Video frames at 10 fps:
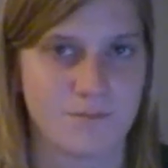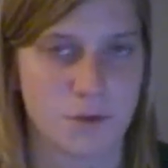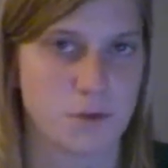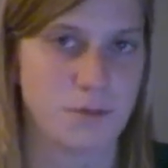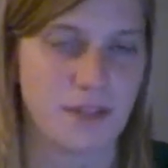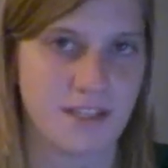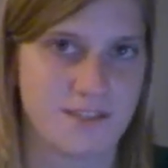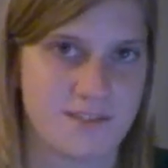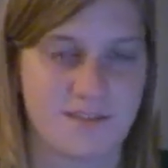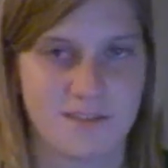phone the
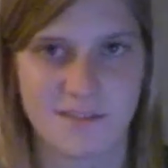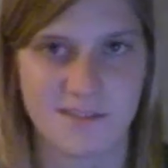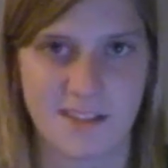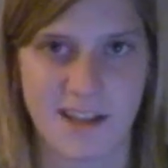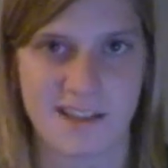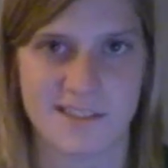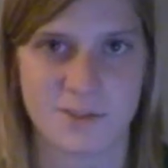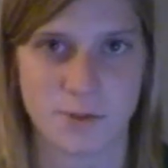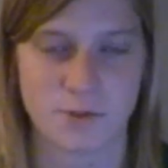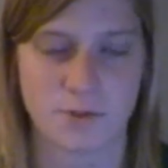police
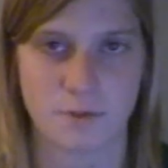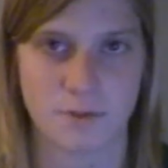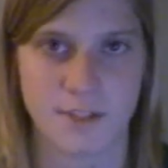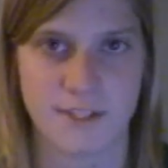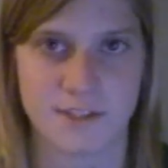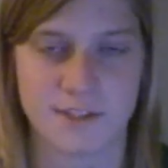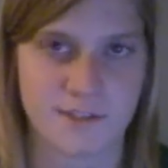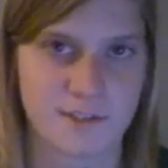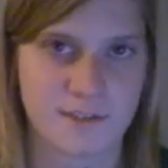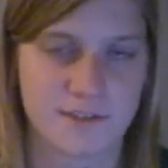and social
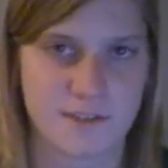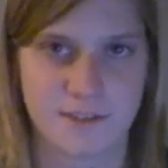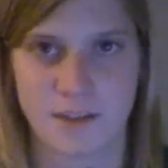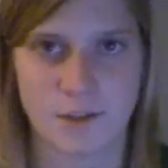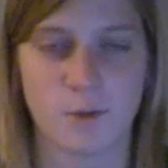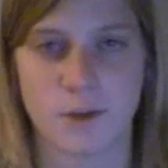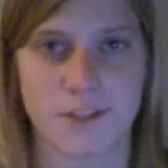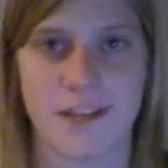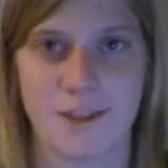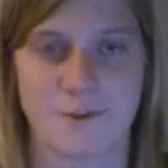services, and they'll work
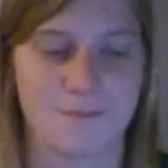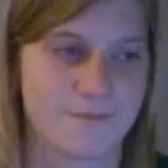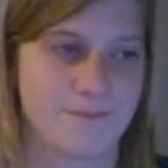together.